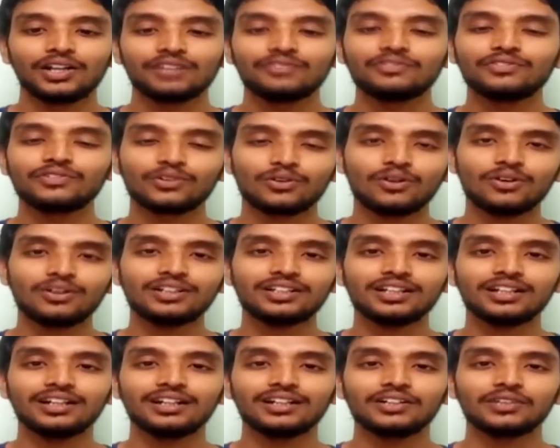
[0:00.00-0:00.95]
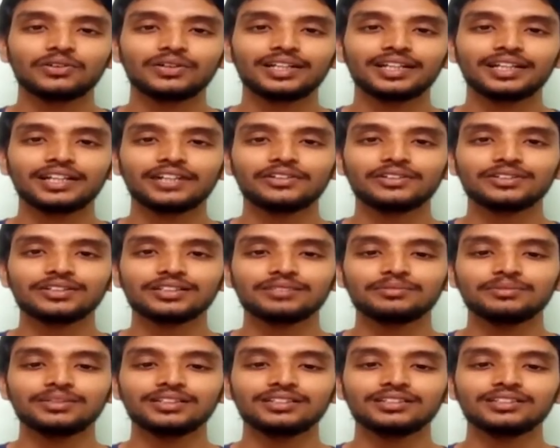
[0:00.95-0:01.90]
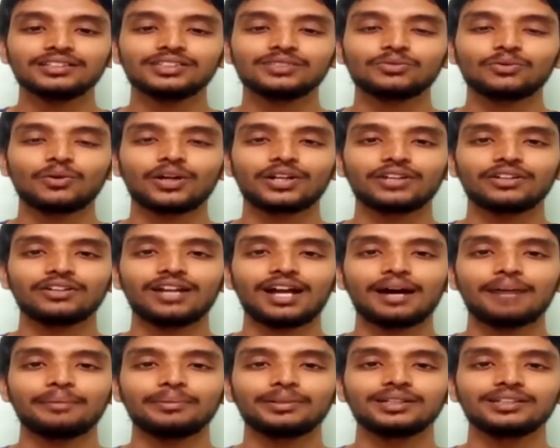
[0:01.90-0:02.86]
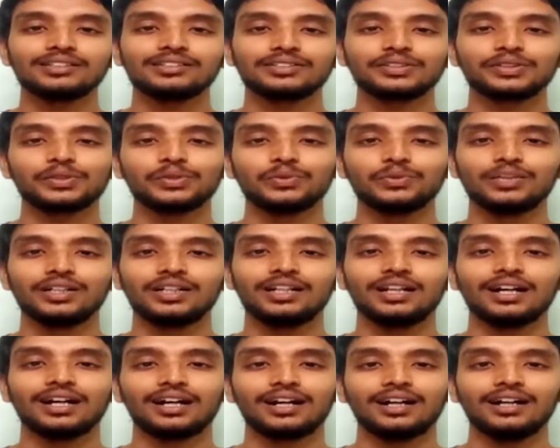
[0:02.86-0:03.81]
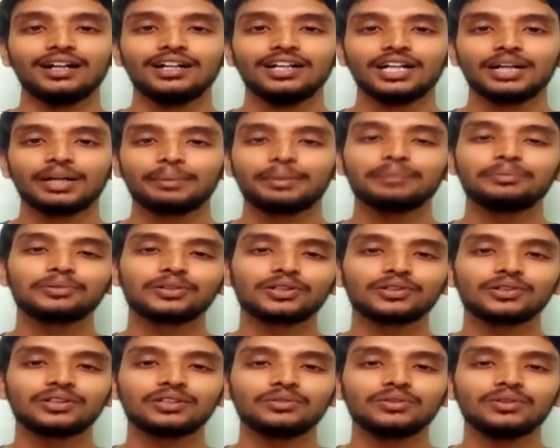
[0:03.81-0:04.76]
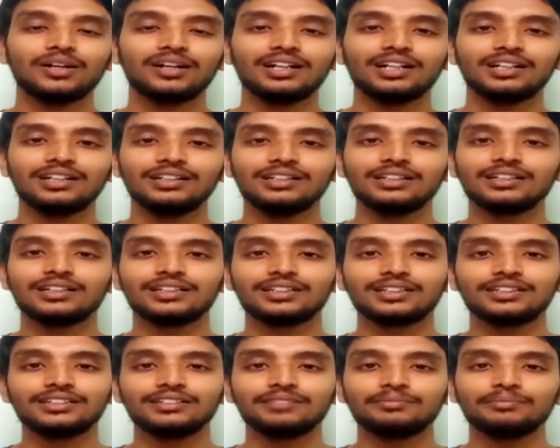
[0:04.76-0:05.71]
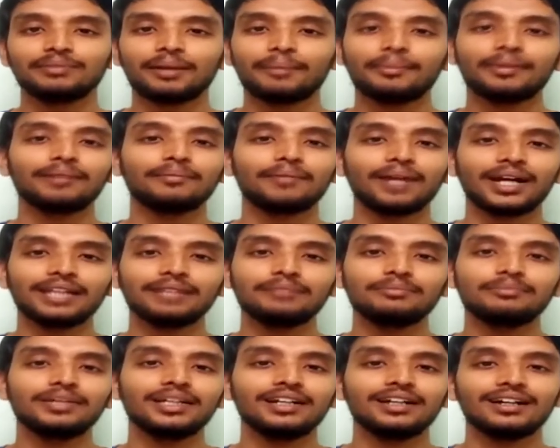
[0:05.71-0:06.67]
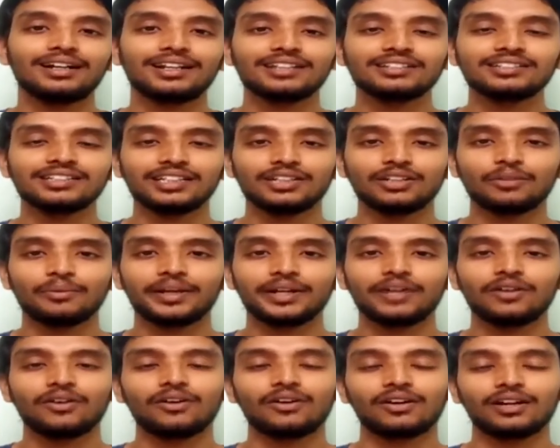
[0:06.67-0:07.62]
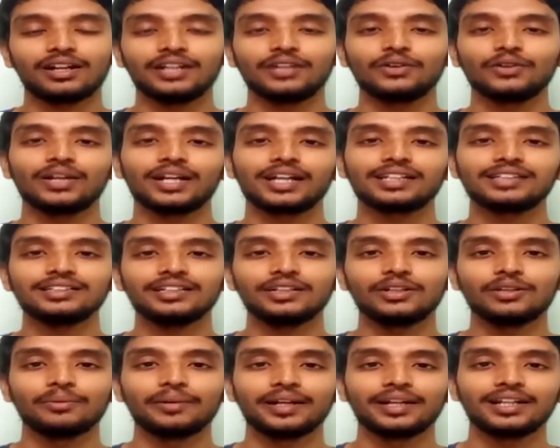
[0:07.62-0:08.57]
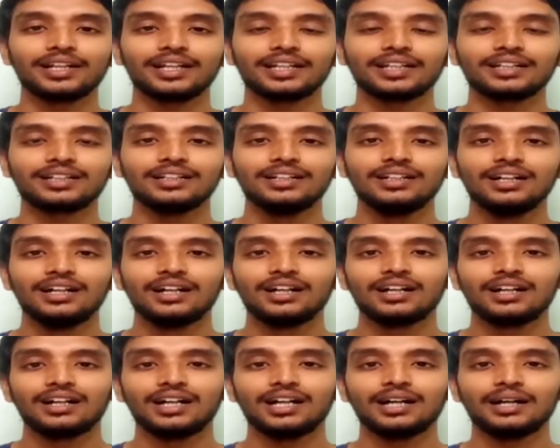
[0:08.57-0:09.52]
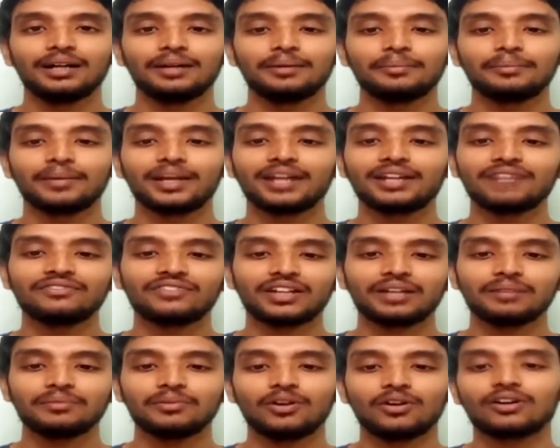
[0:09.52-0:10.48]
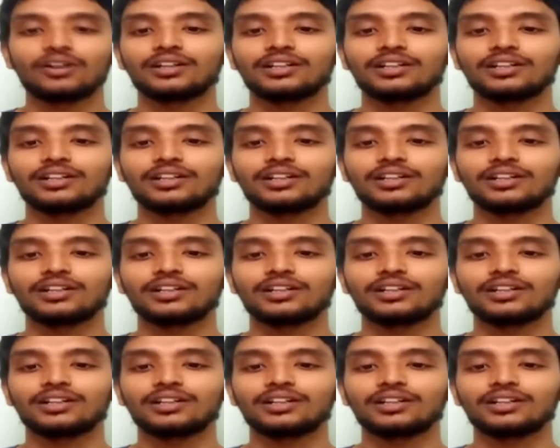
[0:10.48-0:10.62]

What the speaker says: if you don't clear your assimilation test, what will happen is you will be put into a maybe might be a testing domain or legacy domain, like mainframe or